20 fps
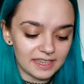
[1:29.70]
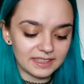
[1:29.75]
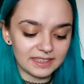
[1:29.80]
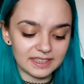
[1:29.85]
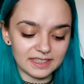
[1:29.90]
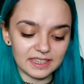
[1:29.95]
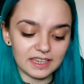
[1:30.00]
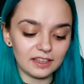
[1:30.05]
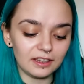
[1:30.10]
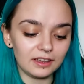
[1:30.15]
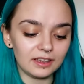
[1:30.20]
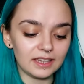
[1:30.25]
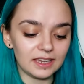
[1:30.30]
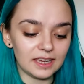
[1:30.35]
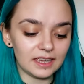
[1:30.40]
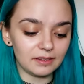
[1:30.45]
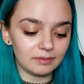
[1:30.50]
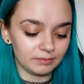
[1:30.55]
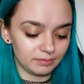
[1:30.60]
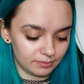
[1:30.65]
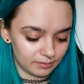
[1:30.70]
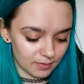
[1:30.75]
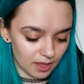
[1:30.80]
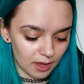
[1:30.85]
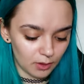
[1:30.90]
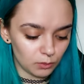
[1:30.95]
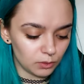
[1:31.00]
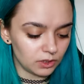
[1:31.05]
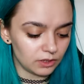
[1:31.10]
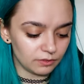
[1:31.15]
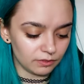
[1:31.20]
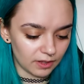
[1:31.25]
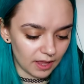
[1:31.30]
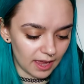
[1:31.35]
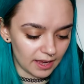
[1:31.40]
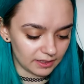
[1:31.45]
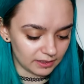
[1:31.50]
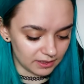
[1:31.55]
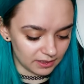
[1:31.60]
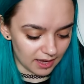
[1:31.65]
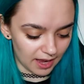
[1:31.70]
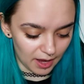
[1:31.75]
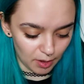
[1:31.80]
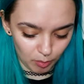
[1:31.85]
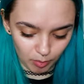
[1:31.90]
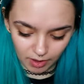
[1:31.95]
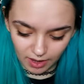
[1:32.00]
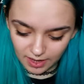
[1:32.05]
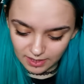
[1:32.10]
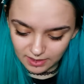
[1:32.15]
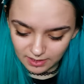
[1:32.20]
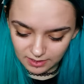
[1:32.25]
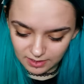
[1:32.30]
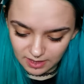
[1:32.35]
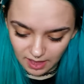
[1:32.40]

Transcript: Ideally, I would have liked an iPad,